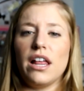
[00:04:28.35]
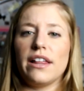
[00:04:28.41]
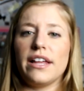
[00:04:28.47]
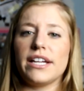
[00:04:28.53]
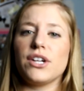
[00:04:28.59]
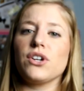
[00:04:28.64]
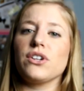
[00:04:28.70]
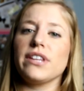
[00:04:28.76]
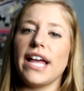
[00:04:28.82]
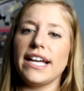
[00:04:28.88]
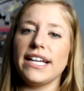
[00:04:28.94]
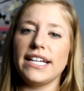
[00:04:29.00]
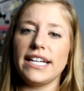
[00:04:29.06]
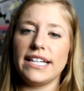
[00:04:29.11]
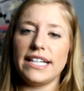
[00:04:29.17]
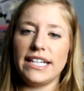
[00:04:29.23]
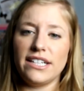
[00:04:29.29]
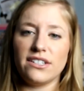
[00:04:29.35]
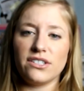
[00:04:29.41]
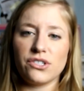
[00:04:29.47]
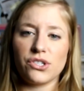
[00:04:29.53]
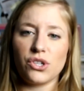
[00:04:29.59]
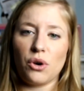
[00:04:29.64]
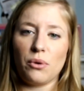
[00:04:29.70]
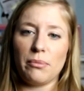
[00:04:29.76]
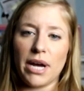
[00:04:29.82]
Like, your leg can heal
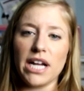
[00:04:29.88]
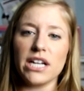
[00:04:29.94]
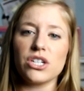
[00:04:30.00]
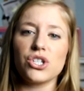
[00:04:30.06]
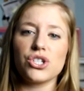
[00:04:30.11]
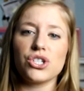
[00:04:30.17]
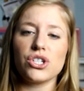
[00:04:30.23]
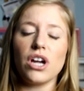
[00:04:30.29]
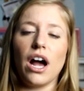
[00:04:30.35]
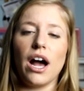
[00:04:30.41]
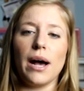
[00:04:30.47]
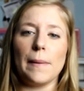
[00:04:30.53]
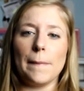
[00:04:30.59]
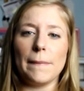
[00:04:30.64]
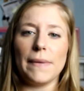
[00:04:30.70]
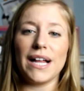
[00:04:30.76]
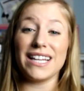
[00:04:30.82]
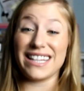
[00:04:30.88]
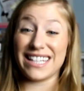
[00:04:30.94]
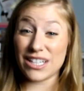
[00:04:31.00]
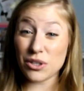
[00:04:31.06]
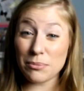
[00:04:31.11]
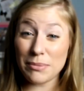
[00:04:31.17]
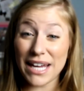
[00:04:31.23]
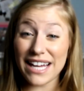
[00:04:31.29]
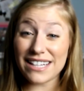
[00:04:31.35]
so much a
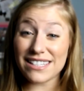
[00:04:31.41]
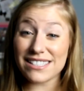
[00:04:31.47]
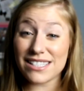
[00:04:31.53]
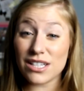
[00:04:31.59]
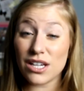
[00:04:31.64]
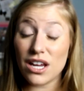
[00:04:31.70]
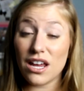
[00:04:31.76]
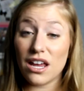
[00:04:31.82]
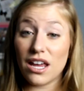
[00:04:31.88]
little bit